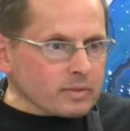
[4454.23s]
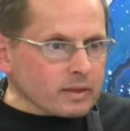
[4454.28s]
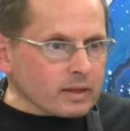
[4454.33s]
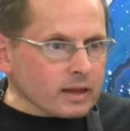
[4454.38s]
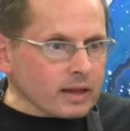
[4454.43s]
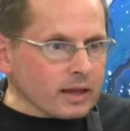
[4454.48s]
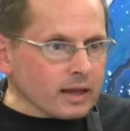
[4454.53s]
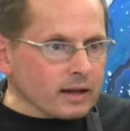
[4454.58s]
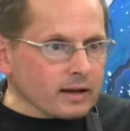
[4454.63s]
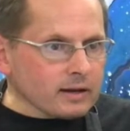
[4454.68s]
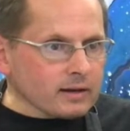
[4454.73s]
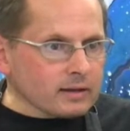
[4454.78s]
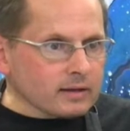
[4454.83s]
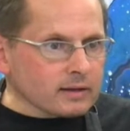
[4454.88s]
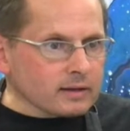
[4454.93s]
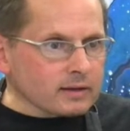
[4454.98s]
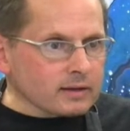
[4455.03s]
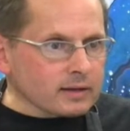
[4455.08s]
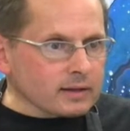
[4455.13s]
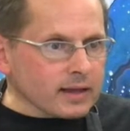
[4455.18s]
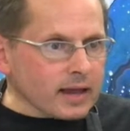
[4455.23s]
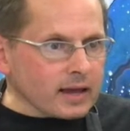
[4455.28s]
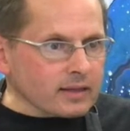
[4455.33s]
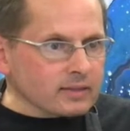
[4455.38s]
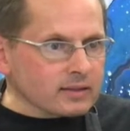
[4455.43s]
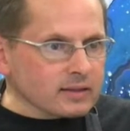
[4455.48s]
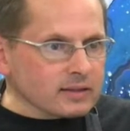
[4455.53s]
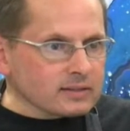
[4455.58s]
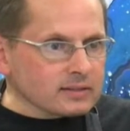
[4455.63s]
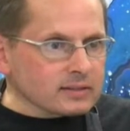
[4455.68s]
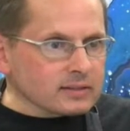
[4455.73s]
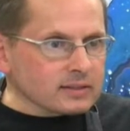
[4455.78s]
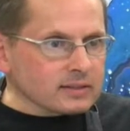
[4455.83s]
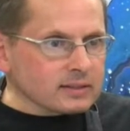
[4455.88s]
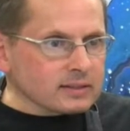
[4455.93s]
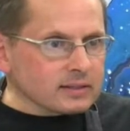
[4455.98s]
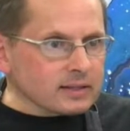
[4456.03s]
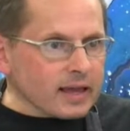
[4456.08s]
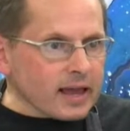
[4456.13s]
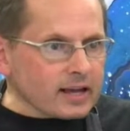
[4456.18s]
And Kathy is
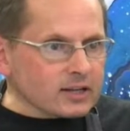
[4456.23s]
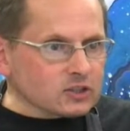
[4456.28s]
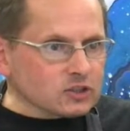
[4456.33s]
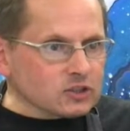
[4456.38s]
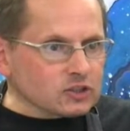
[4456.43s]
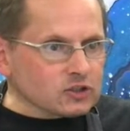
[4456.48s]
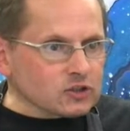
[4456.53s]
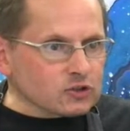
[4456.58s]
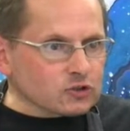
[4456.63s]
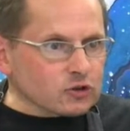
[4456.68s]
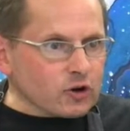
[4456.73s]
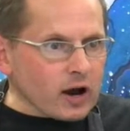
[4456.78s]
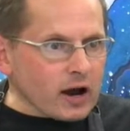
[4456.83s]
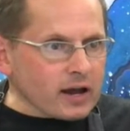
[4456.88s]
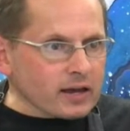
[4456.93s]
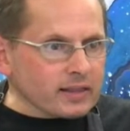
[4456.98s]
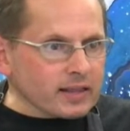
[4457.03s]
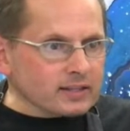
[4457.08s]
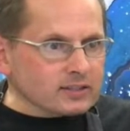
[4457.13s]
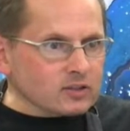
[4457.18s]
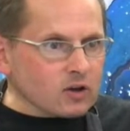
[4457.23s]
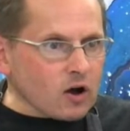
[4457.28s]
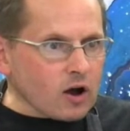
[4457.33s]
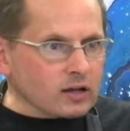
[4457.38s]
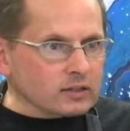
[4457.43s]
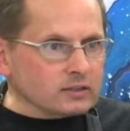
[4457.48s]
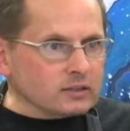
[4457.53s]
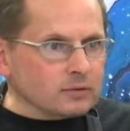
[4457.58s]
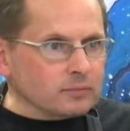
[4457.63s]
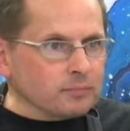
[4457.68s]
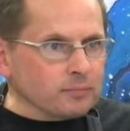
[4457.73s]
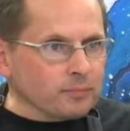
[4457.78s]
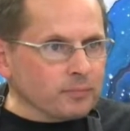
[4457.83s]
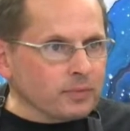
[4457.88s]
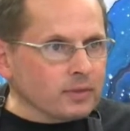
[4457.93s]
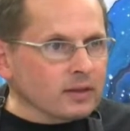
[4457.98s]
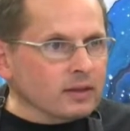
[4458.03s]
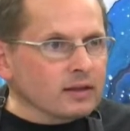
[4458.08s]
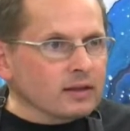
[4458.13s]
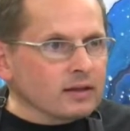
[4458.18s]
anxious to try. That's awesome.
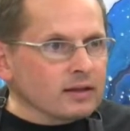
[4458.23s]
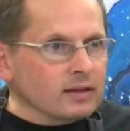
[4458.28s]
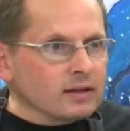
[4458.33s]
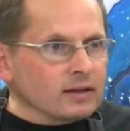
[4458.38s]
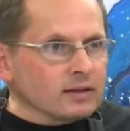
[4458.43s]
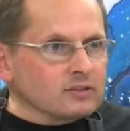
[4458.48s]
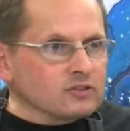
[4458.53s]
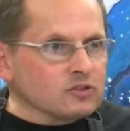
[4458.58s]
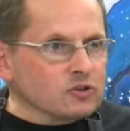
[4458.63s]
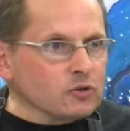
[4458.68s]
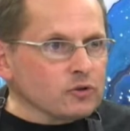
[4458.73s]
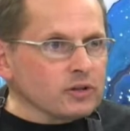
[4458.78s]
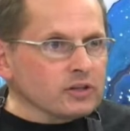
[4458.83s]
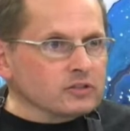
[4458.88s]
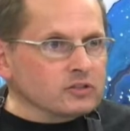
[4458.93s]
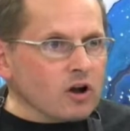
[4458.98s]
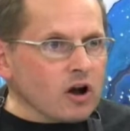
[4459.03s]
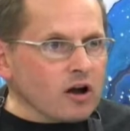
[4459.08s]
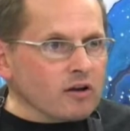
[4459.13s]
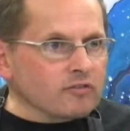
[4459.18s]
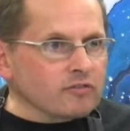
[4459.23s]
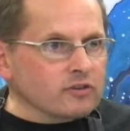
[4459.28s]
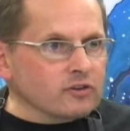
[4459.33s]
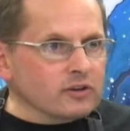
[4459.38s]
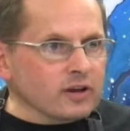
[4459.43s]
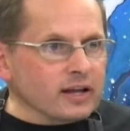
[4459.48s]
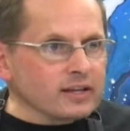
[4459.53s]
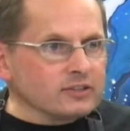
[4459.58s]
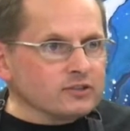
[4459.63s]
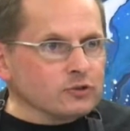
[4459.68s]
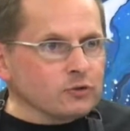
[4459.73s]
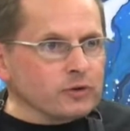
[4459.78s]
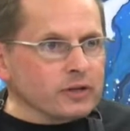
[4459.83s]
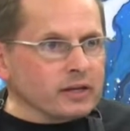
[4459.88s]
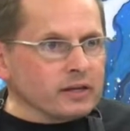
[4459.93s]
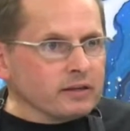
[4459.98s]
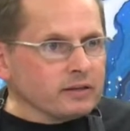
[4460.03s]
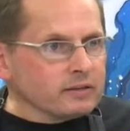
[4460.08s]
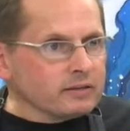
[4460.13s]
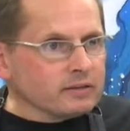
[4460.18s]
Judy is off. Good night,
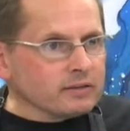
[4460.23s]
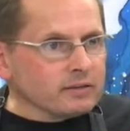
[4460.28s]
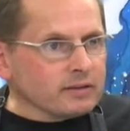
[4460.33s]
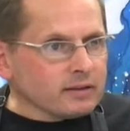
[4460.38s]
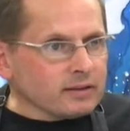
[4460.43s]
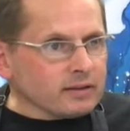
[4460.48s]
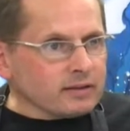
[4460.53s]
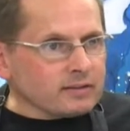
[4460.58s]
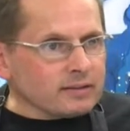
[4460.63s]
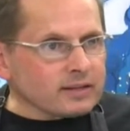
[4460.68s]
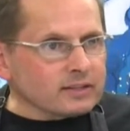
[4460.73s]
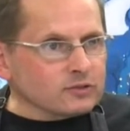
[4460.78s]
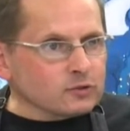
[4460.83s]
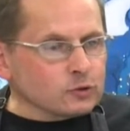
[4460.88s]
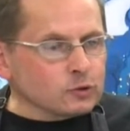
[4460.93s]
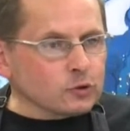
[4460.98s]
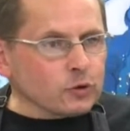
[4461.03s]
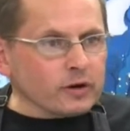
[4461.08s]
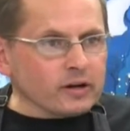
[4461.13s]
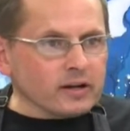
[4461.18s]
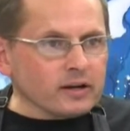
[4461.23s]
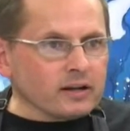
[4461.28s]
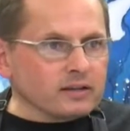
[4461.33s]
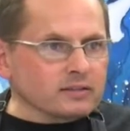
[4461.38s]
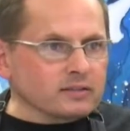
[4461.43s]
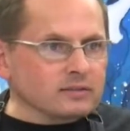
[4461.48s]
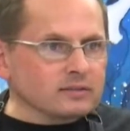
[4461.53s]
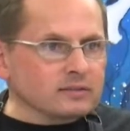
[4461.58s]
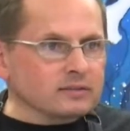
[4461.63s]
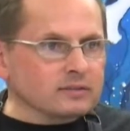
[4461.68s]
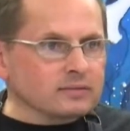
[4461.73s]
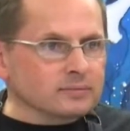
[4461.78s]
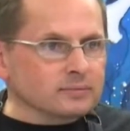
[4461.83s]
Judy. Thanks for joining us.